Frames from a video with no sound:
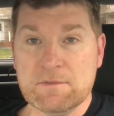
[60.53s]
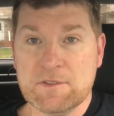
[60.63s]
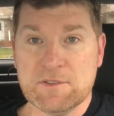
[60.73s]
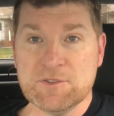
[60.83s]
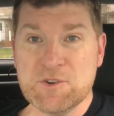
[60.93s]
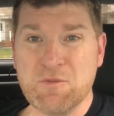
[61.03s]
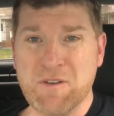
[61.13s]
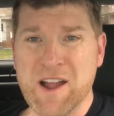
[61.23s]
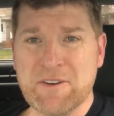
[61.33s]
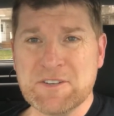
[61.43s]
there's no
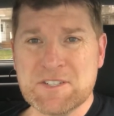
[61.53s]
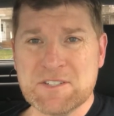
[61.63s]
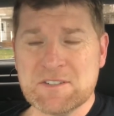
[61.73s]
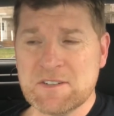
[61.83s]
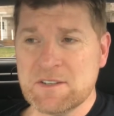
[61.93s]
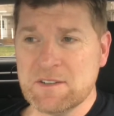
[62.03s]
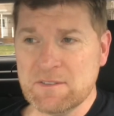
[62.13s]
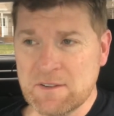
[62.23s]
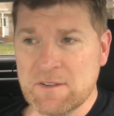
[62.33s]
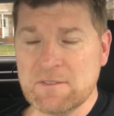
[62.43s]
virus.
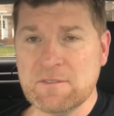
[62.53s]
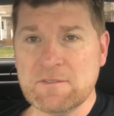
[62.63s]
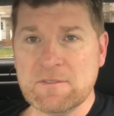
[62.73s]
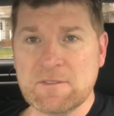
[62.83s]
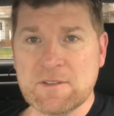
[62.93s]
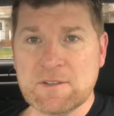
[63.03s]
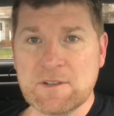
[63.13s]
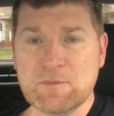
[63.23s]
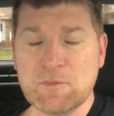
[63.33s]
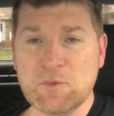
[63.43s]

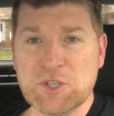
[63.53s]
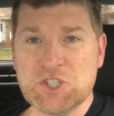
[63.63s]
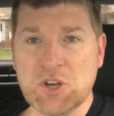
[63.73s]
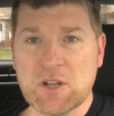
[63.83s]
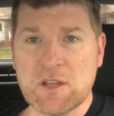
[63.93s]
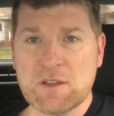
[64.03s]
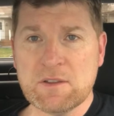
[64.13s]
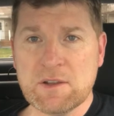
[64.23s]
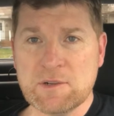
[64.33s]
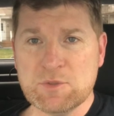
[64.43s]
And we shook.
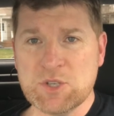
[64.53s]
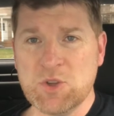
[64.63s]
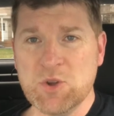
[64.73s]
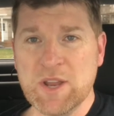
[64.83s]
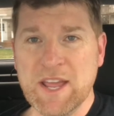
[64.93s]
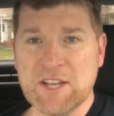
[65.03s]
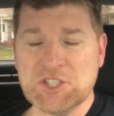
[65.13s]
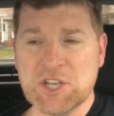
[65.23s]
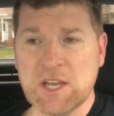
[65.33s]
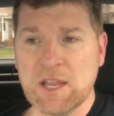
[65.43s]
It was a good
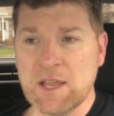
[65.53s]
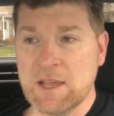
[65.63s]
handshake.